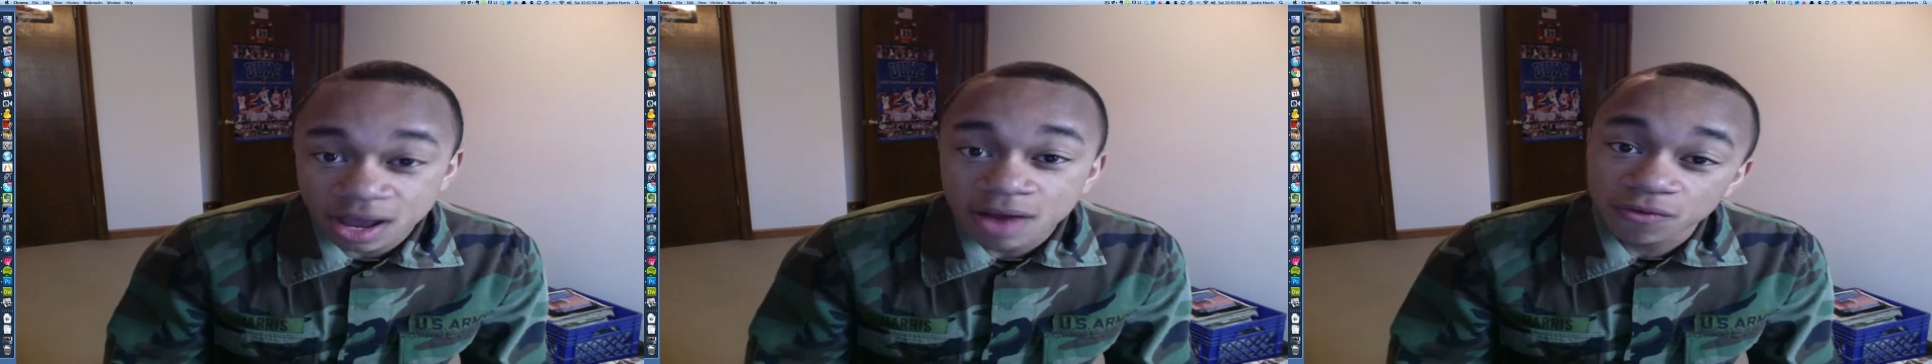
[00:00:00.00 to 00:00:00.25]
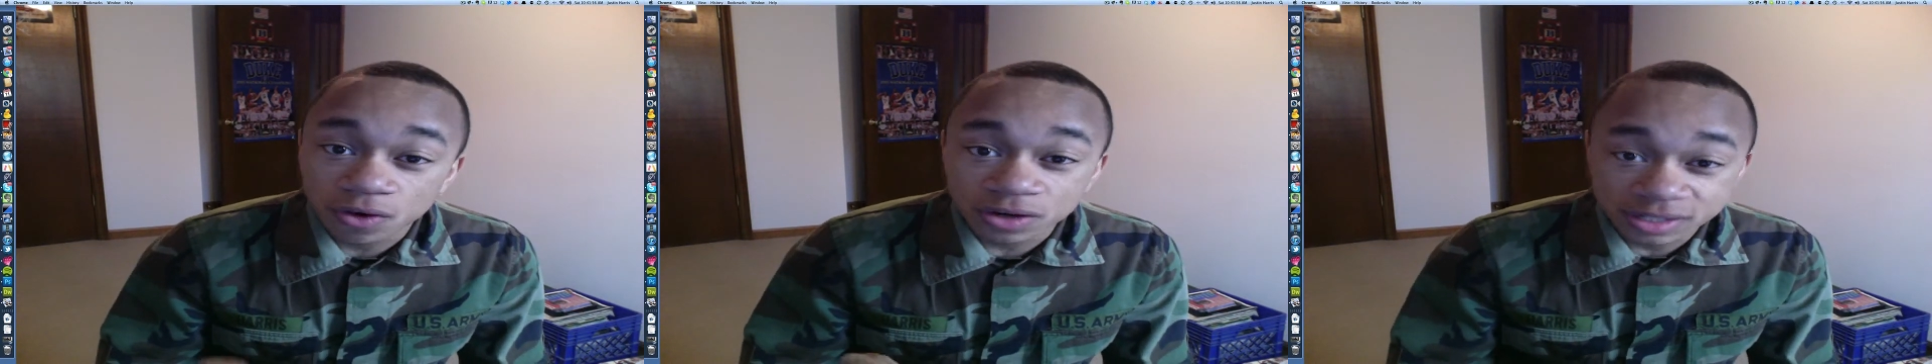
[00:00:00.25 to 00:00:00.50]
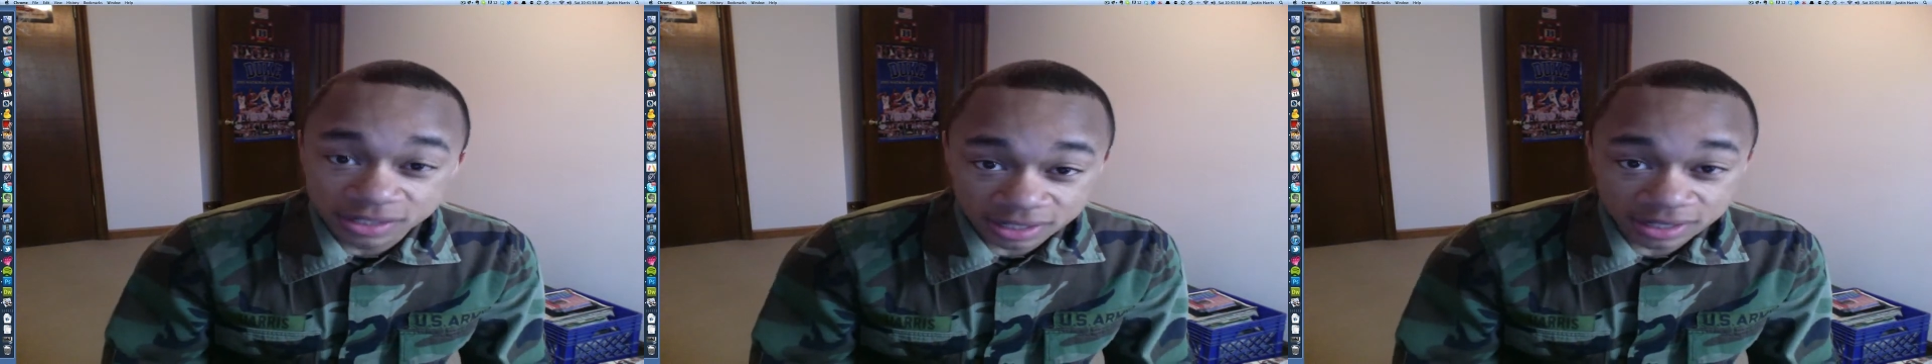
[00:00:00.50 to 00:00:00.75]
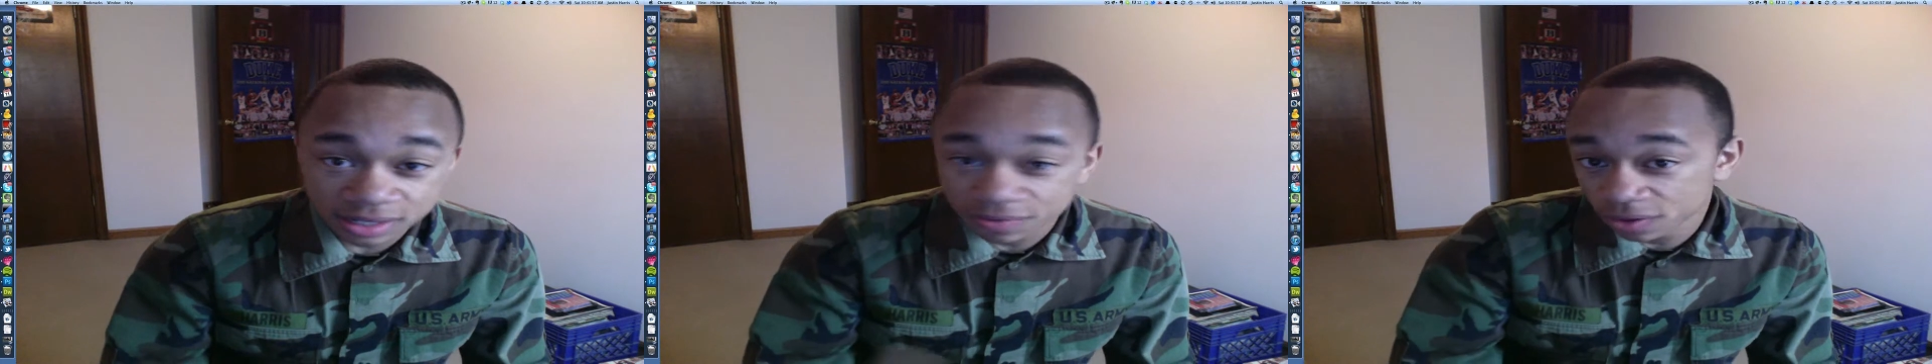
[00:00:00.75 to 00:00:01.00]
for
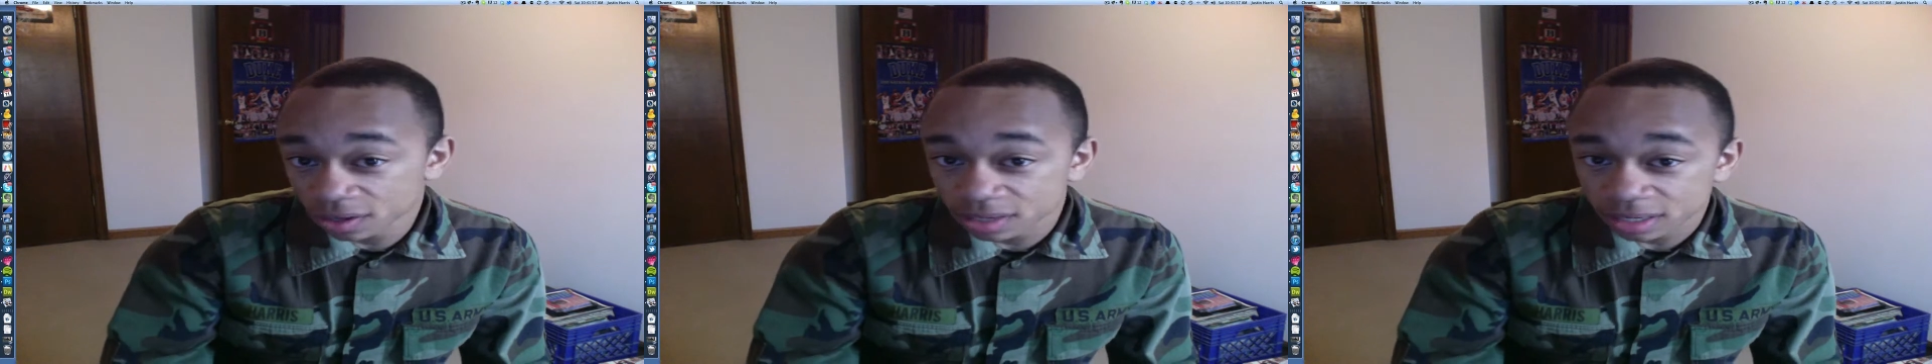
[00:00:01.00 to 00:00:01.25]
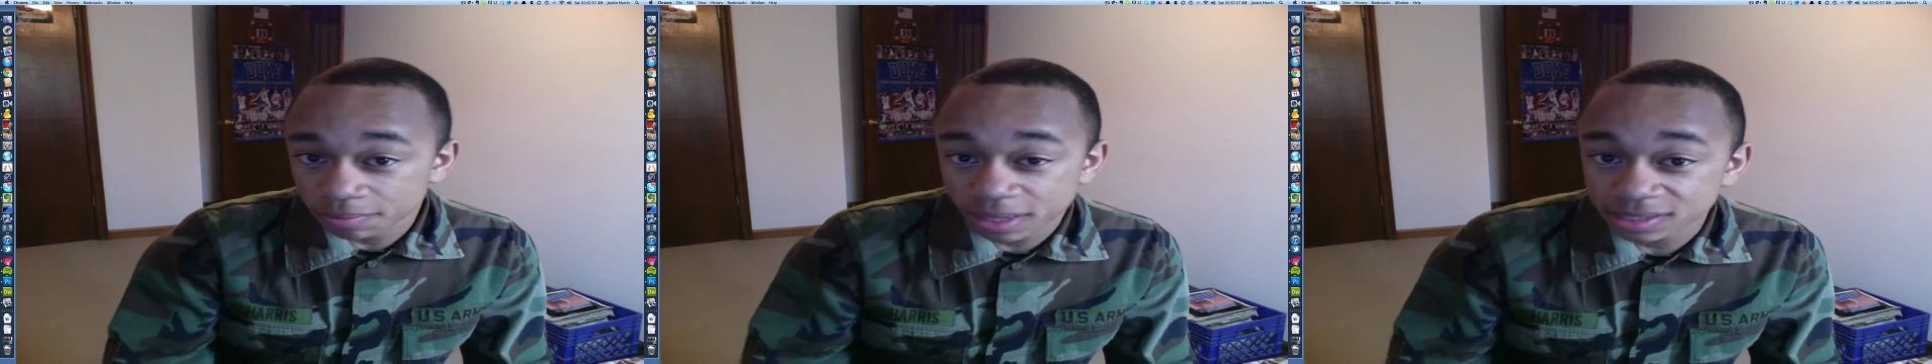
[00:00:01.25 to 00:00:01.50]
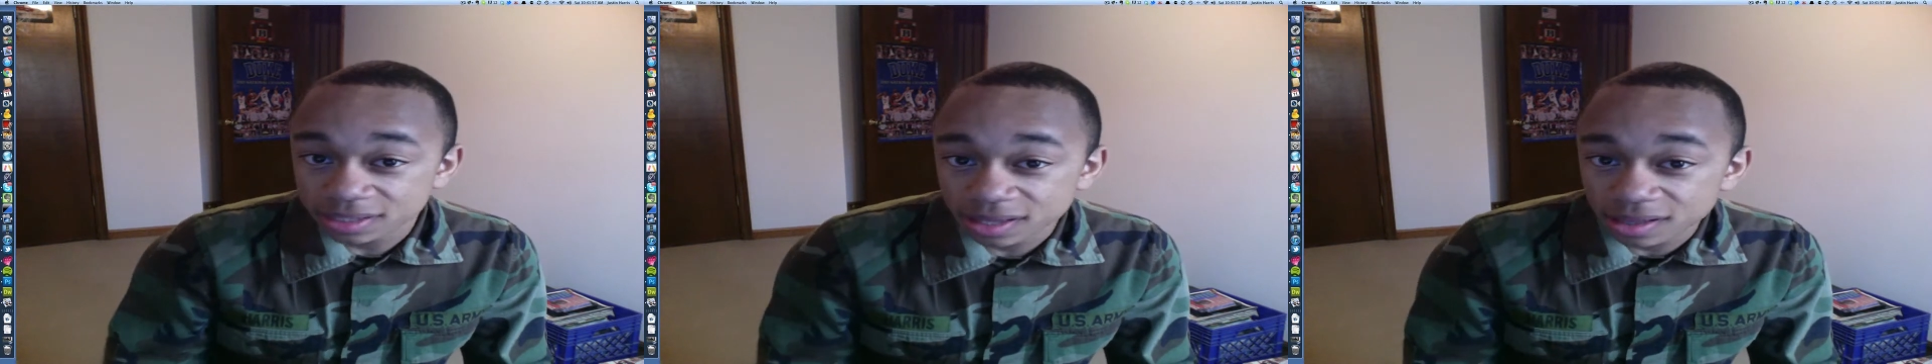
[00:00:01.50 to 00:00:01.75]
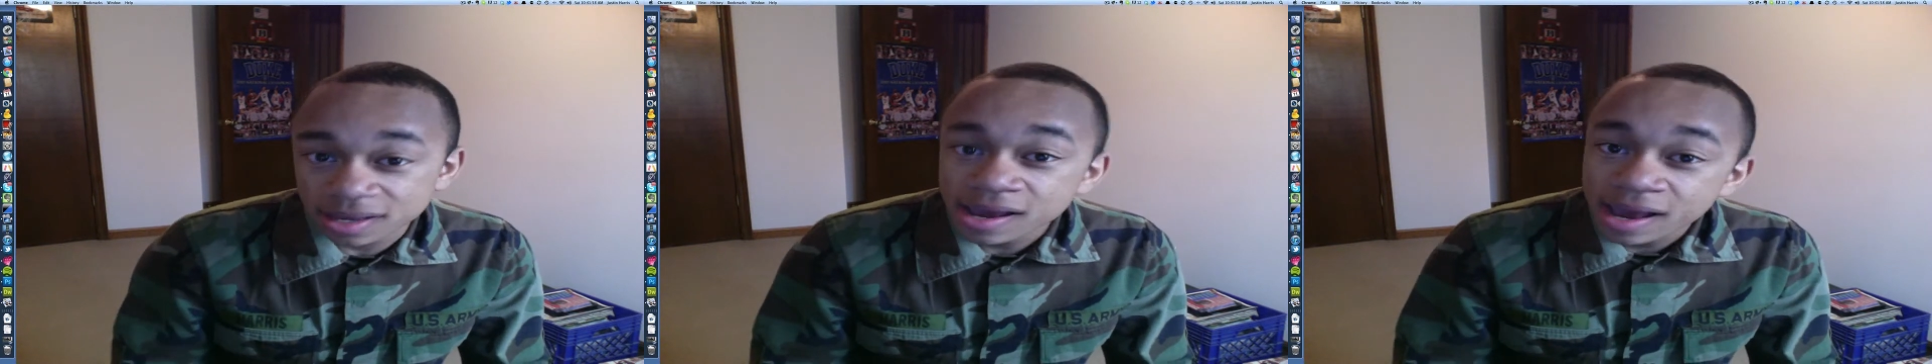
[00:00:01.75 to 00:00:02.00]
seed funding, basically.